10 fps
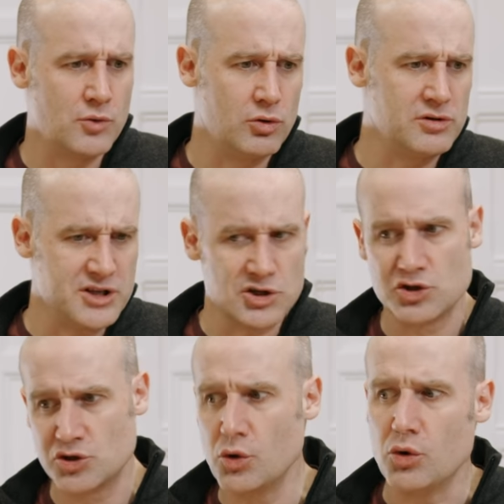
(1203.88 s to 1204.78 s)
rule, in
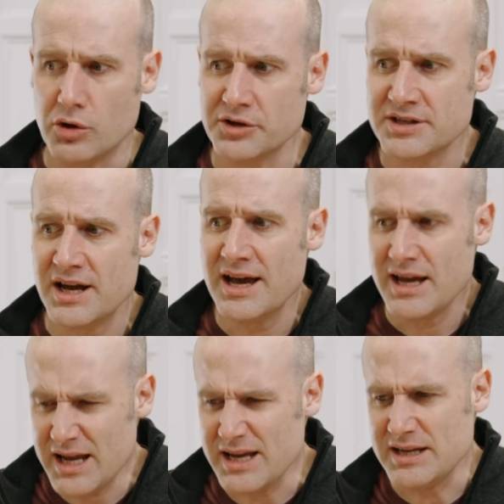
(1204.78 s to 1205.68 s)
short,
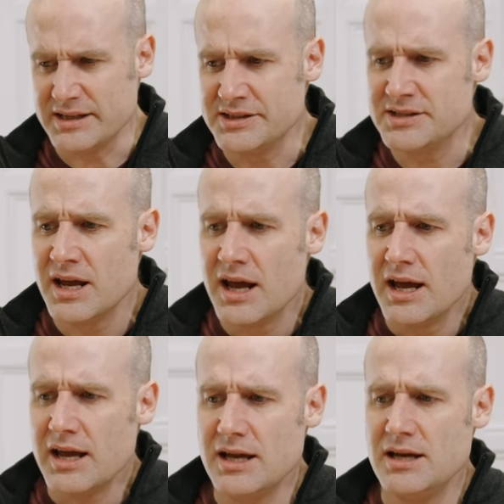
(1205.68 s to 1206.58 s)
is
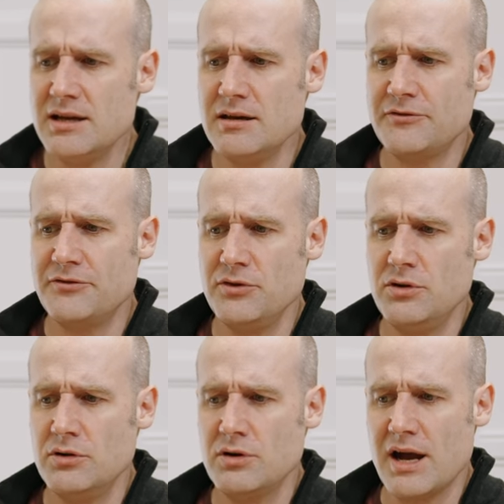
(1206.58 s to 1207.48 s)
if
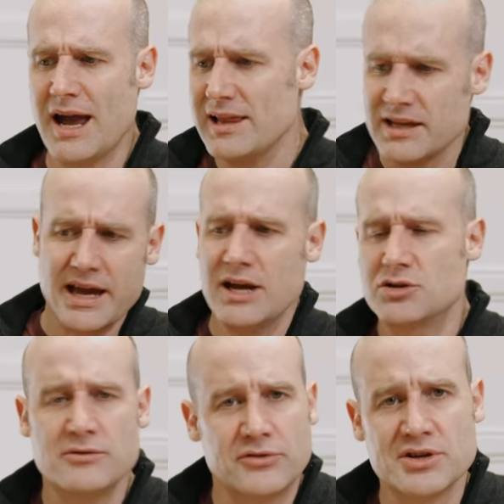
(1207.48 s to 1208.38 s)
your
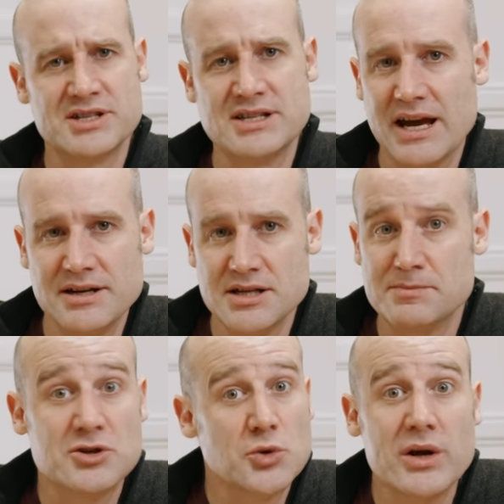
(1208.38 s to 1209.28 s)
allocation for a state is
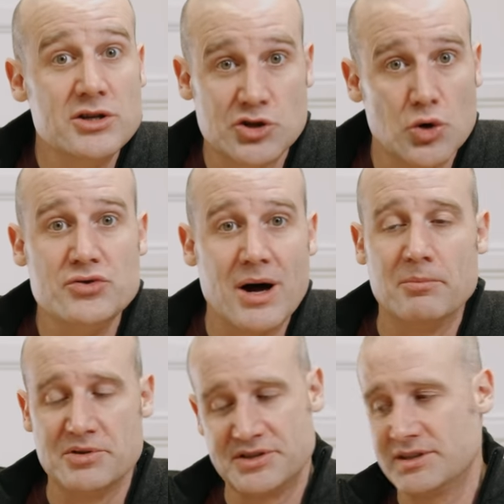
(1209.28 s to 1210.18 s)
between two
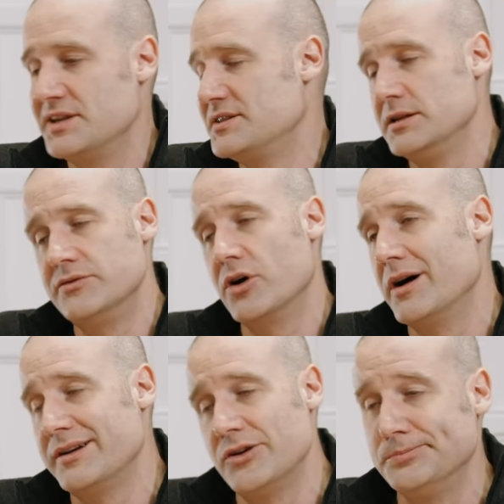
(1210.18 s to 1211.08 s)
numbers, so let's say you've got,
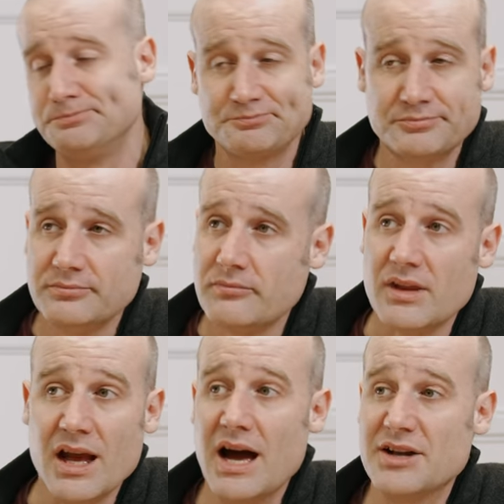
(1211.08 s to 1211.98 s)
I don't know,
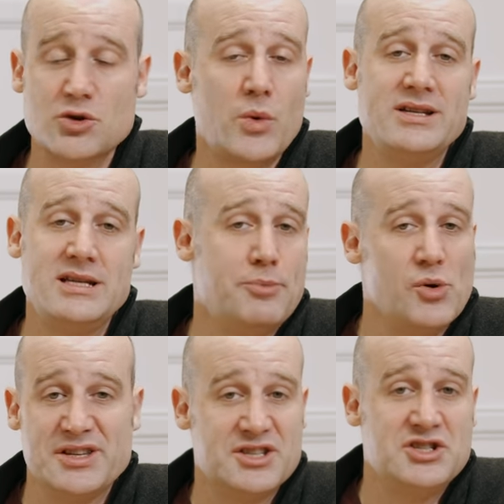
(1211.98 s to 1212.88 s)
uh,
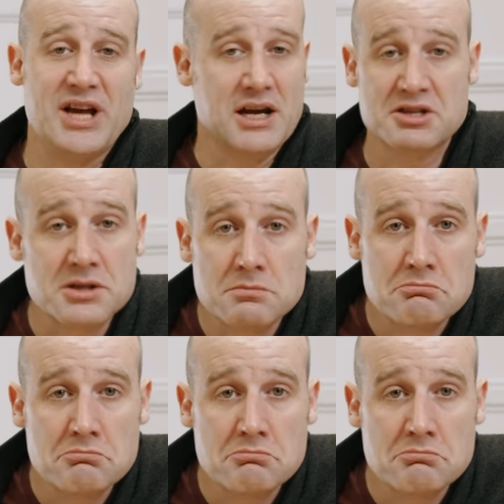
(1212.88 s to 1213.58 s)
20.6,